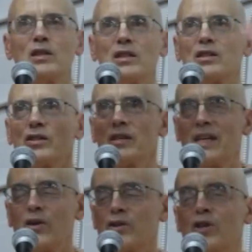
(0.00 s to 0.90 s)
the
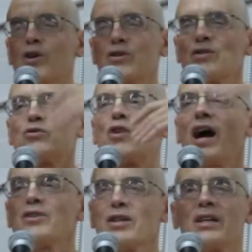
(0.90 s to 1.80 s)
curtains
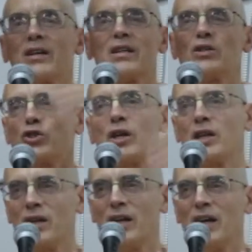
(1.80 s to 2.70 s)
rising and then shutting.